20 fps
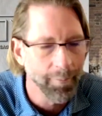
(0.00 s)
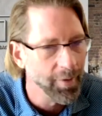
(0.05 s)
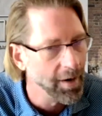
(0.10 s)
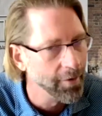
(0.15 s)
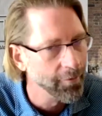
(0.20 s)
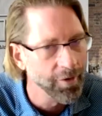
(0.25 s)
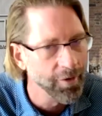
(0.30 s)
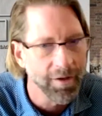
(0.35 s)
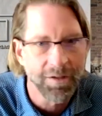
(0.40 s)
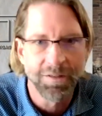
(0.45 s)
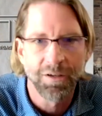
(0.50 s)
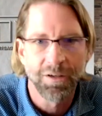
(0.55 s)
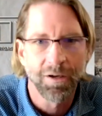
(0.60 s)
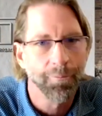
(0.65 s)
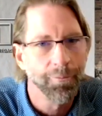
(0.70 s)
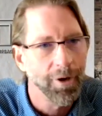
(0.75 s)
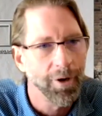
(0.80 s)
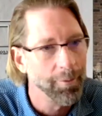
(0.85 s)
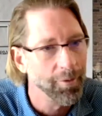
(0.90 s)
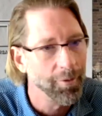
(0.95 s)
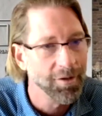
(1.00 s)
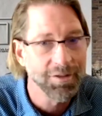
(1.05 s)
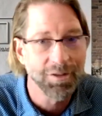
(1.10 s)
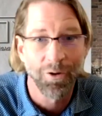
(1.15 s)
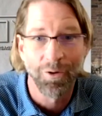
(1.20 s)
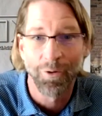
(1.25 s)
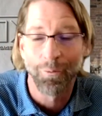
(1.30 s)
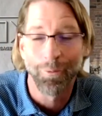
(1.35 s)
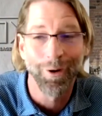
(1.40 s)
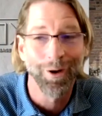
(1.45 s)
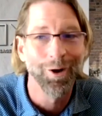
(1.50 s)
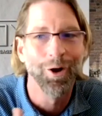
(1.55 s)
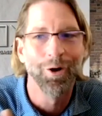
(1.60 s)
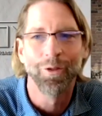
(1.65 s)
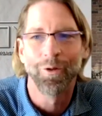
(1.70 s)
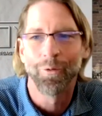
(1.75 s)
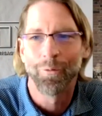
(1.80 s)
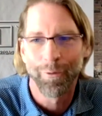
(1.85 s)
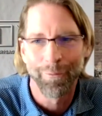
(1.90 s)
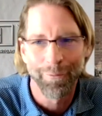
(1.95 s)
I mean, everything's done properly so that we know
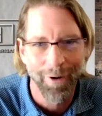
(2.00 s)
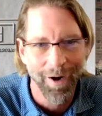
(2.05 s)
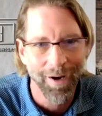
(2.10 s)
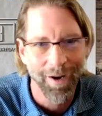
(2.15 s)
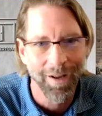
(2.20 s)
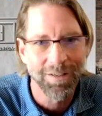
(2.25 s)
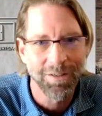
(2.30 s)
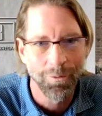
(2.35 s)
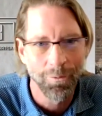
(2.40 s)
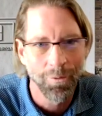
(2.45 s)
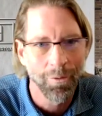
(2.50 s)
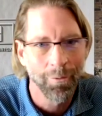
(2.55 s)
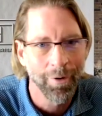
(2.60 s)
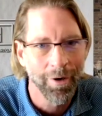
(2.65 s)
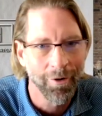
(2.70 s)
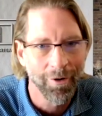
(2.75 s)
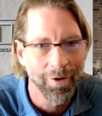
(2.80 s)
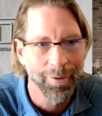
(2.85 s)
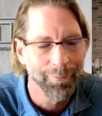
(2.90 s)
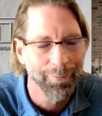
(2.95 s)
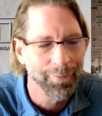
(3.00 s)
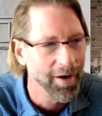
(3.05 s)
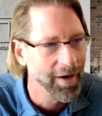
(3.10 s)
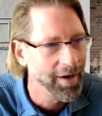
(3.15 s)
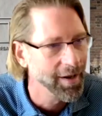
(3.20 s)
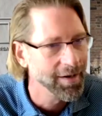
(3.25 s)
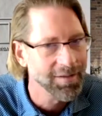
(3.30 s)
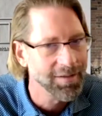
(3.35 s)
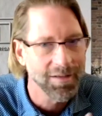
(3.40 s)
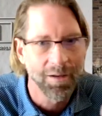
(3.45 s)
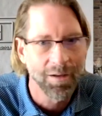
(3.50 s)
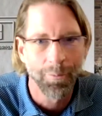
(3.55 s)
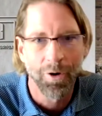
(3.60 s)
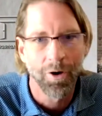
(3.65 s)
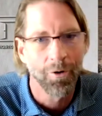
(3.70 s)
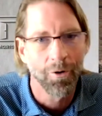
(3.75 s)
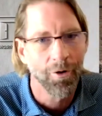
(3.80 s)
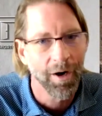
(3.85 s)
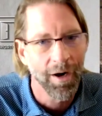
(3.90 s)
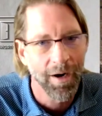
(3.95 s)
that we're financing what we agreed to finance, and the
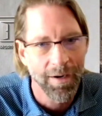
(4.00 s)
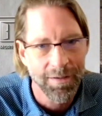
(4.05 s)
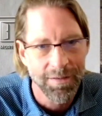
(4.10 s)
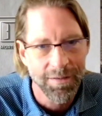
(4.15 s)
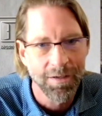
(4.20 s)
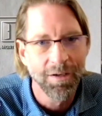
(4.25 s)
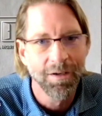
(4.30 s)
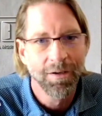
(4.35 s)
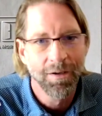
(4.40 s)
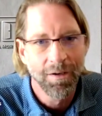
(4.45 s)
borrower has,